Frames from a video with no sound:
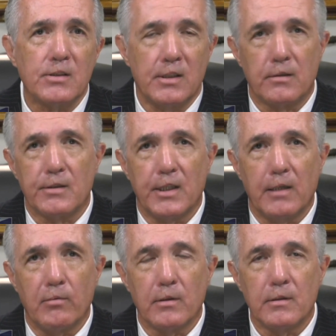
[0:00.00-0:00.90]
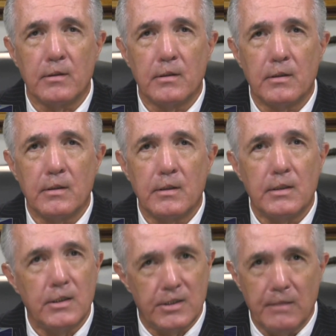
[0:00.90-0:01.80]
dinner table
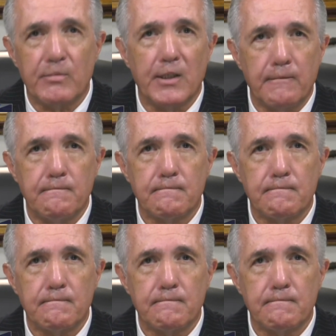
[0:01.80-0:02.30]
is empty.